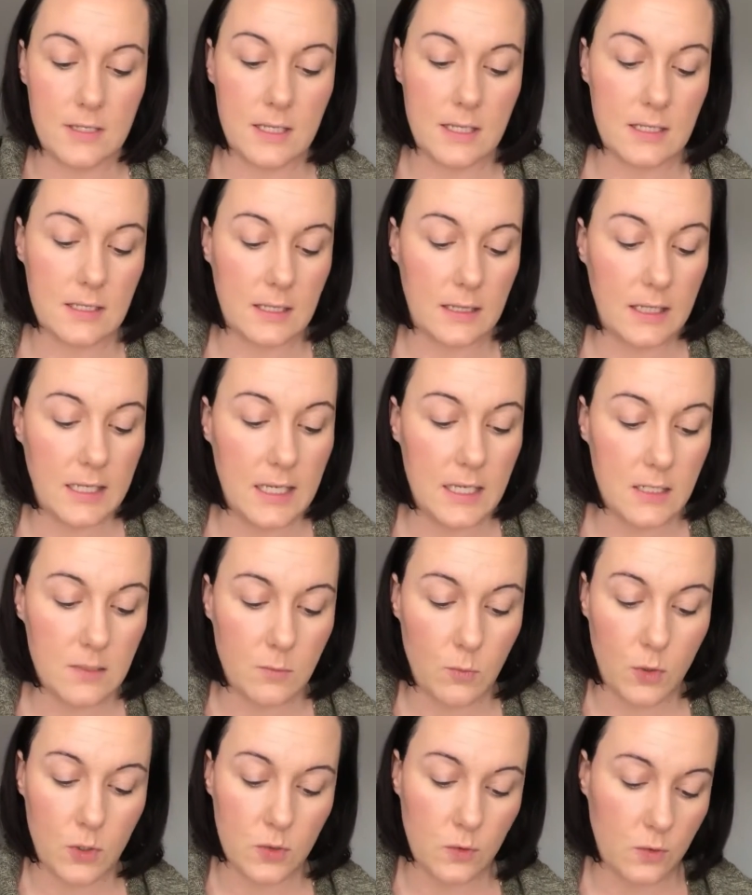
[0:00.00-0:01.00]
has leaned
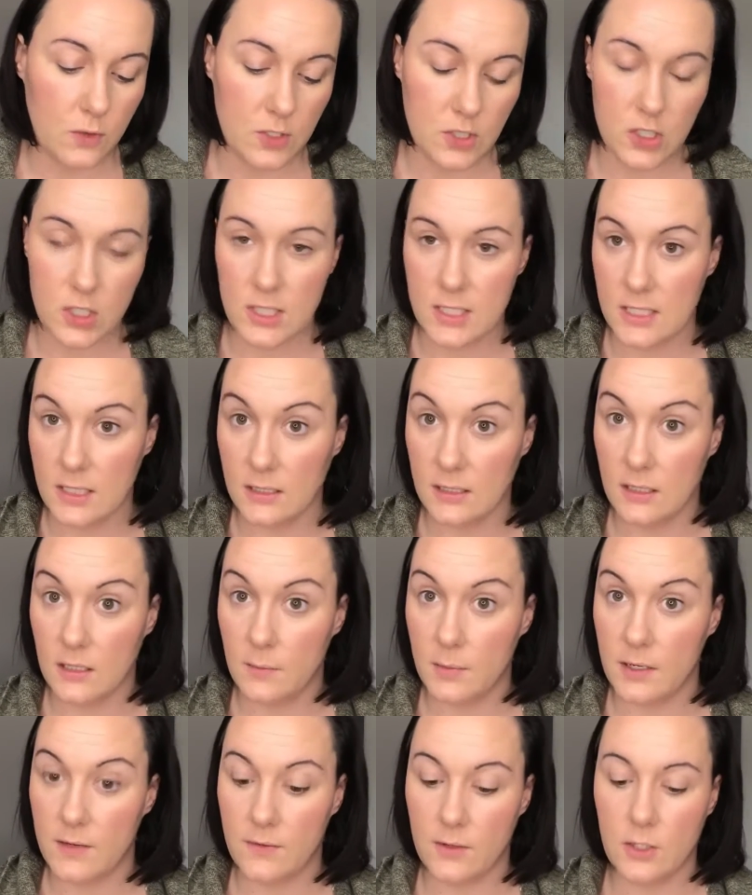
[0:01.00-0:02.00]
more towards just a little
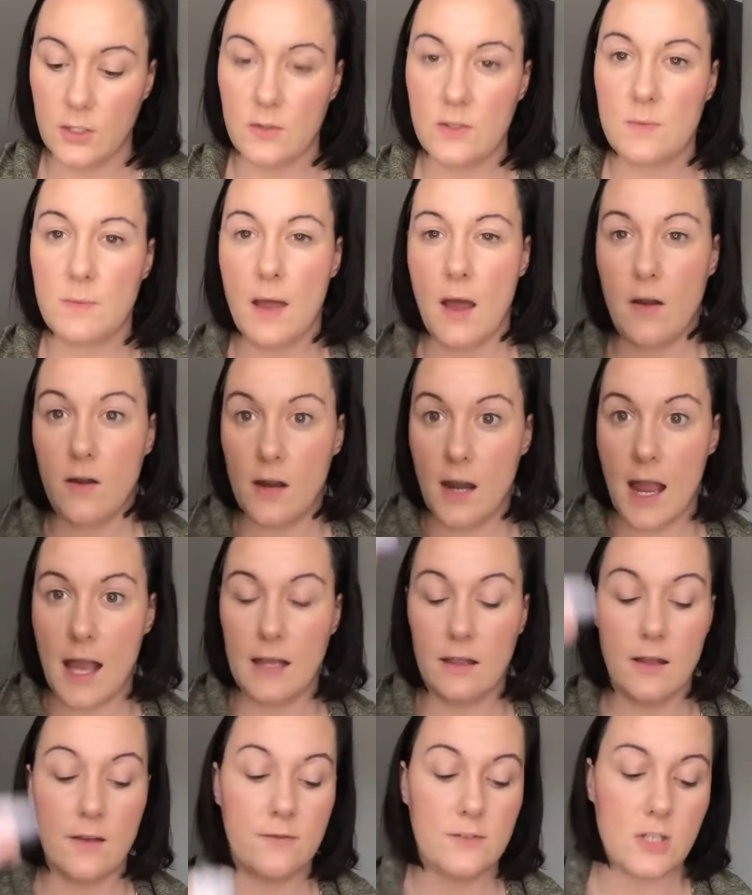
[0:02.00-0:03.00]
bit of a loose powder. I
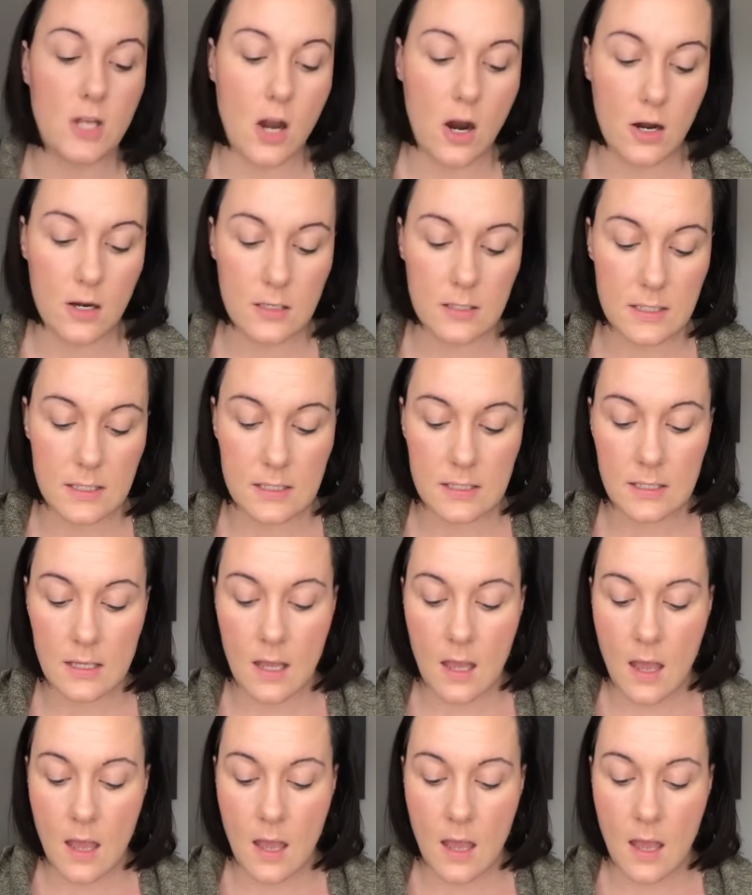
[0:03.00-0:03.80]
love Tarte's.